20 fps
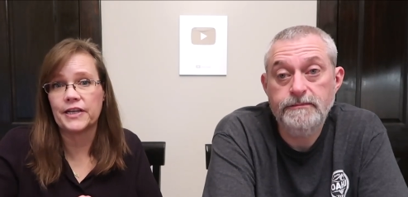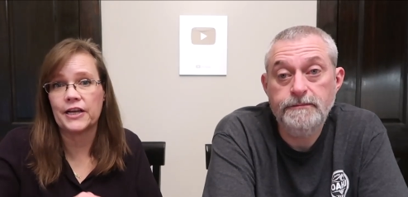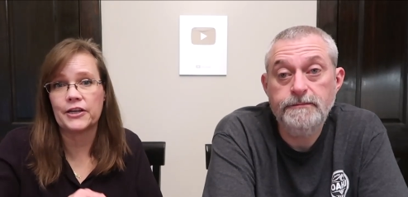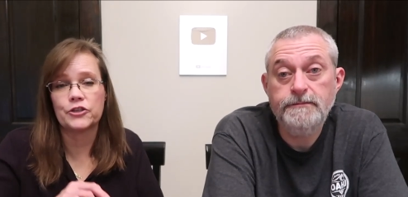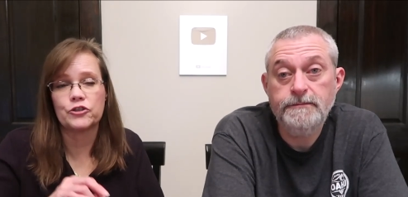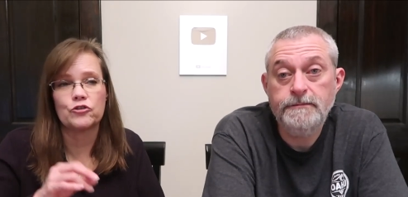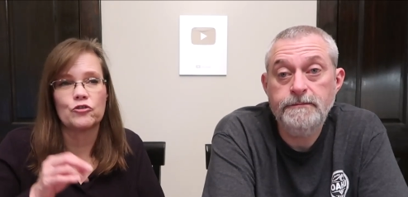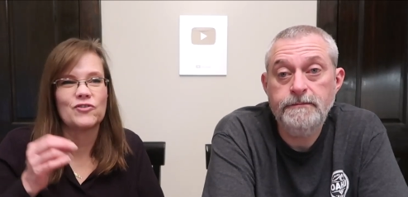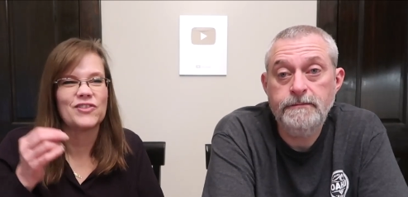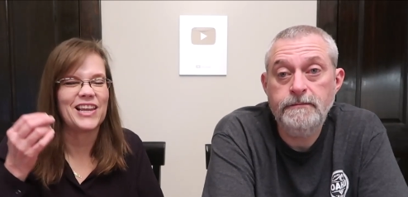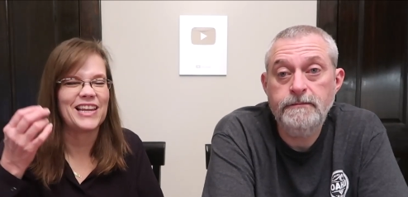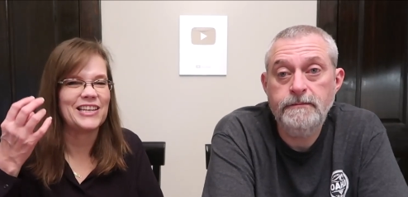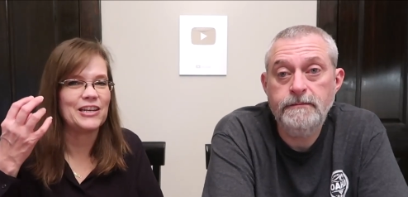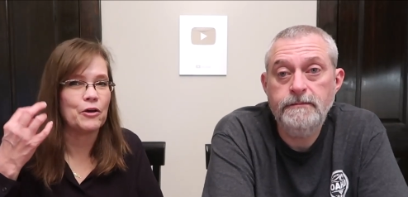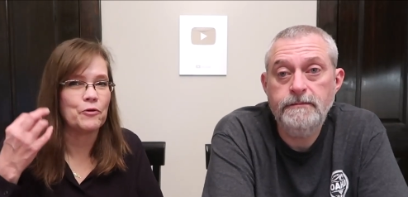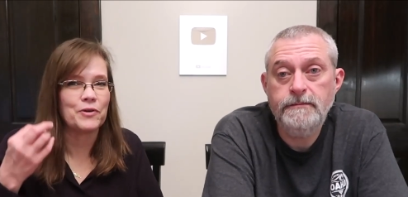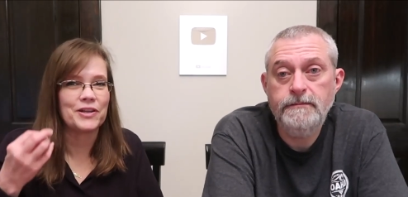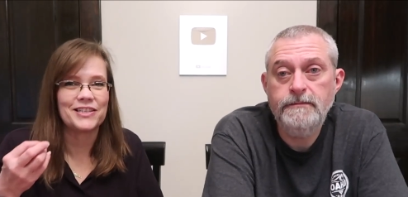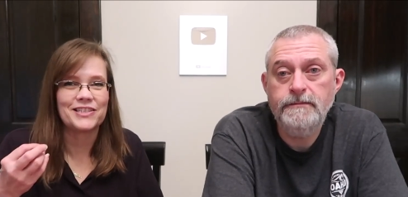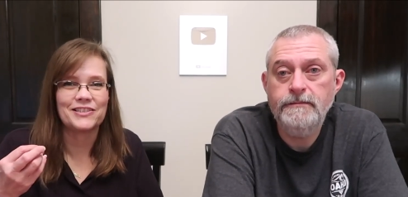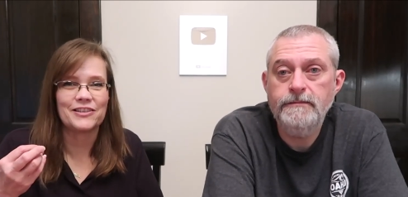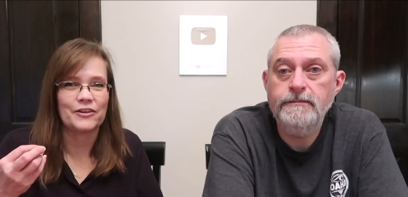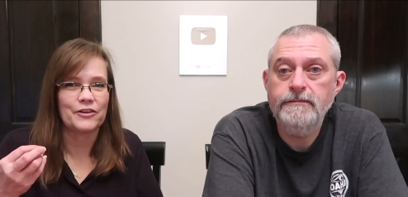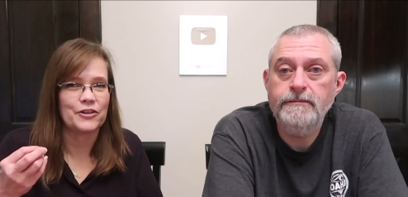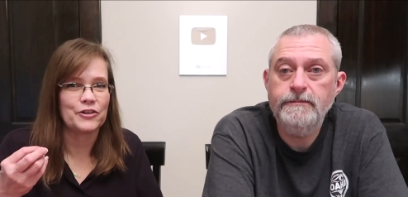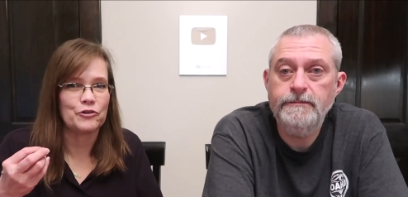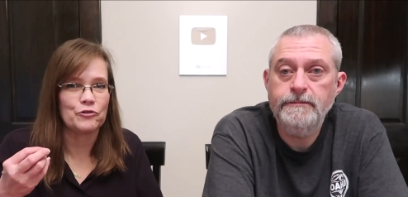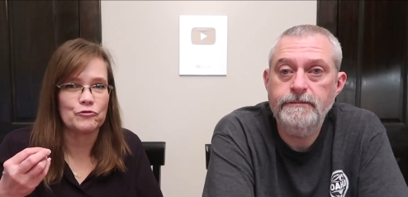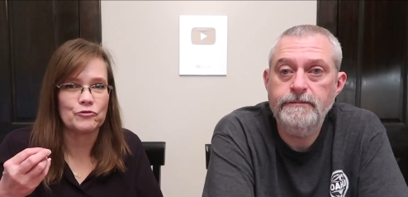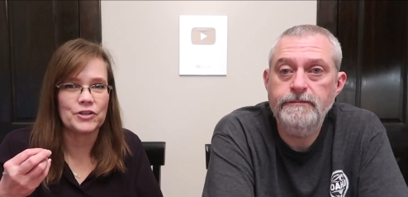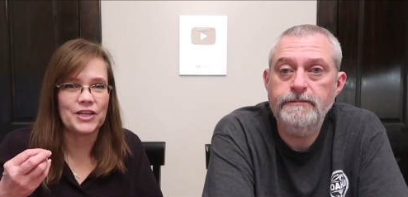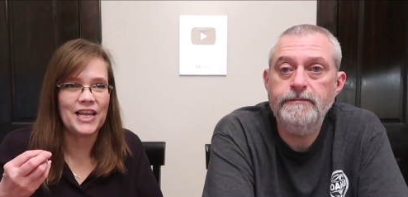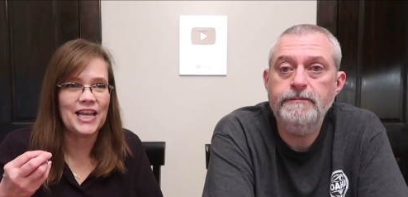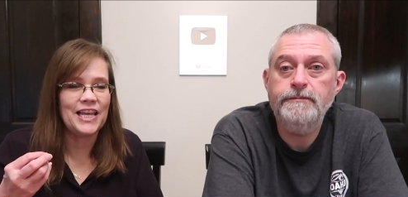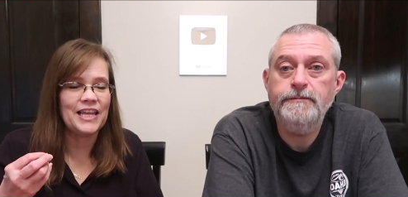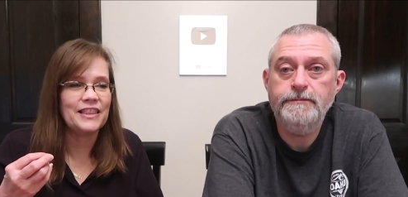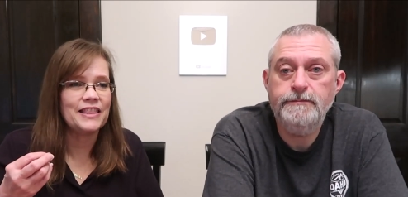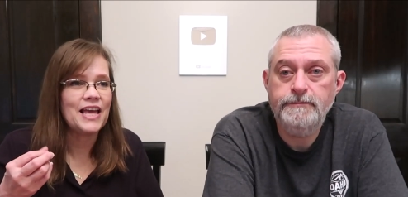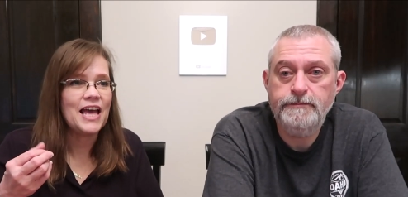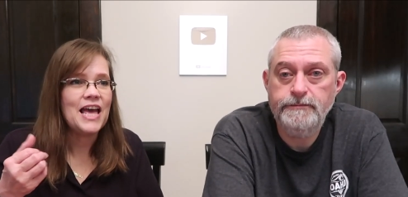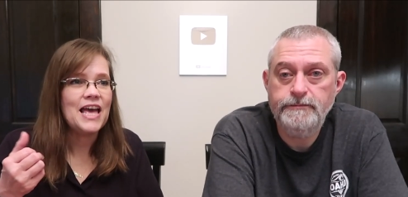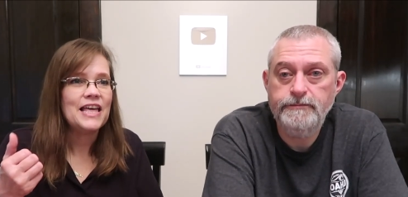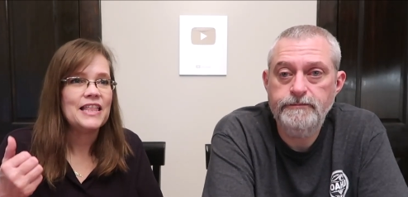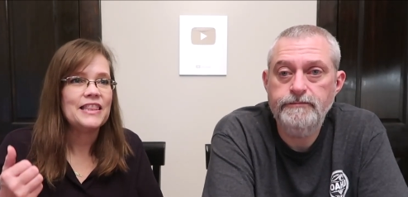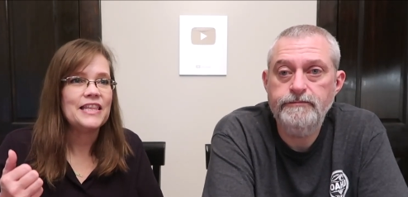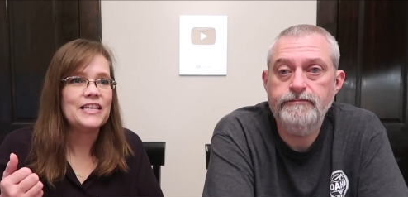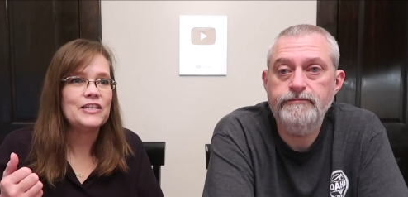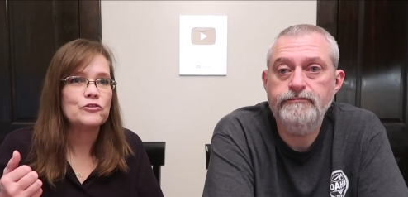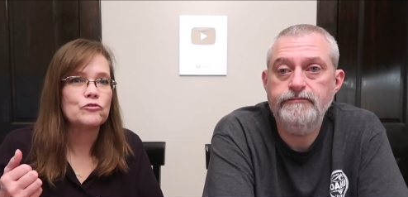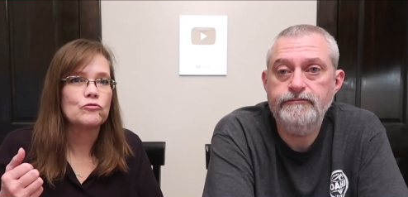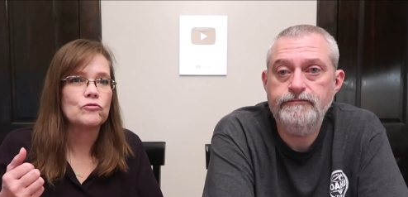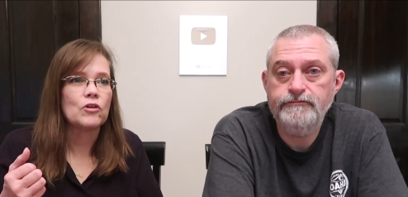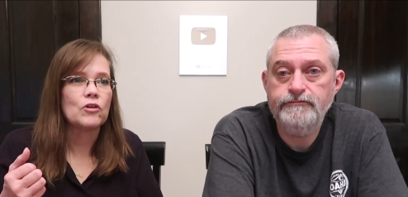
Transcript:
Speaker 1: texture mm-hmm. they don't get stuck in your teeth these are